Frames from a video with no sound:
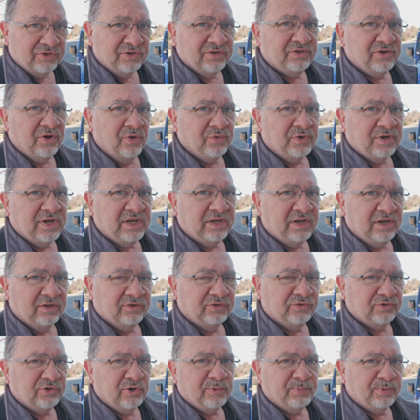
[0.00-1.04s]
You just don't need
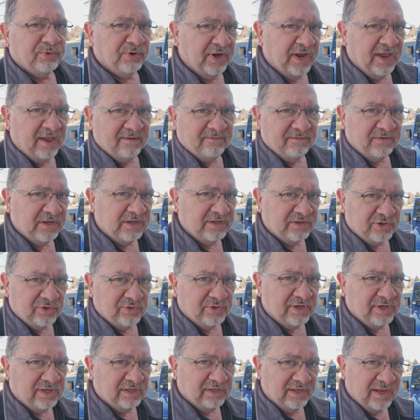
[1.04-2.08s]
super heavy
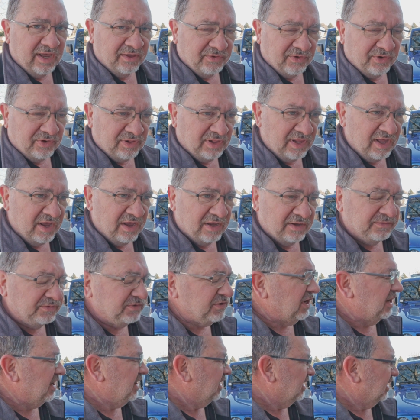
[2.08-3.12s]
duty leather
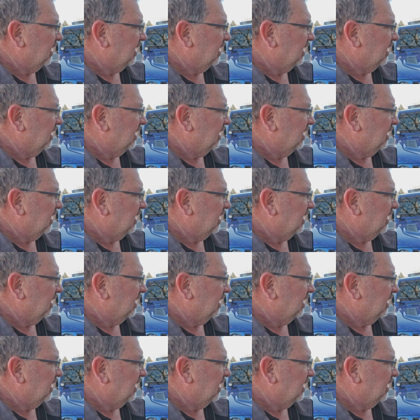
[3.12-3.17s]
gloves.